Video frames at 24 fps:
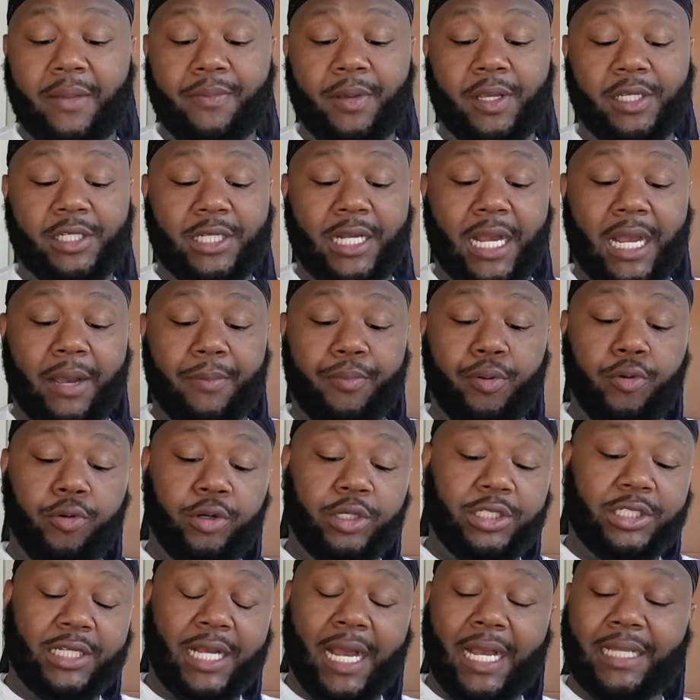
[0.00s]
me a shot. Pouring
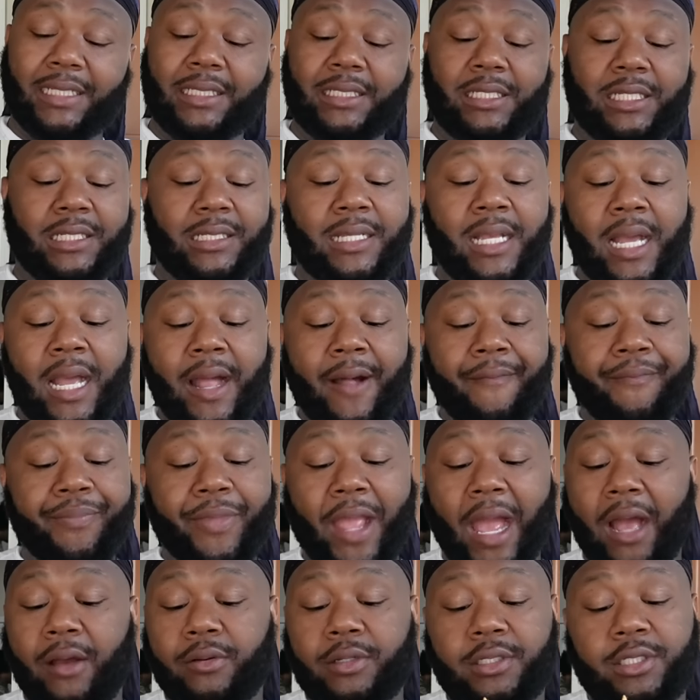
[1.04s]
shots.
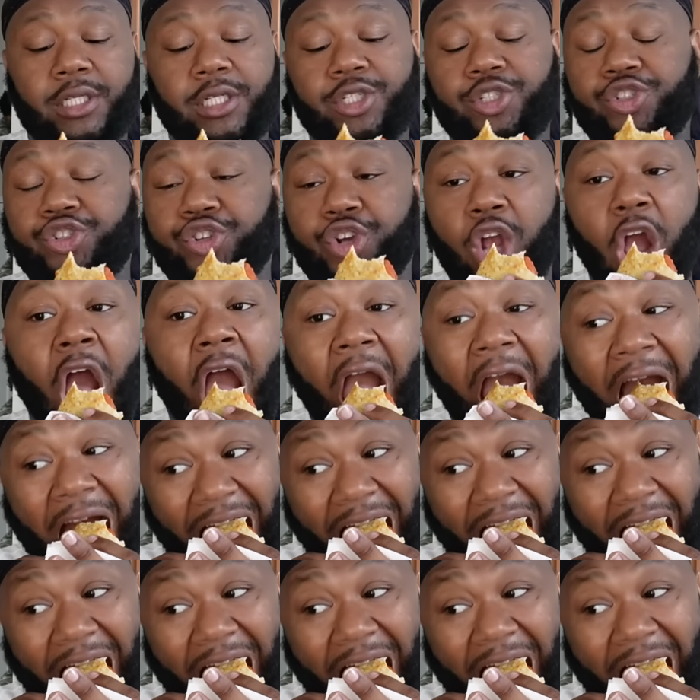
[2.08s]
I was just drunk.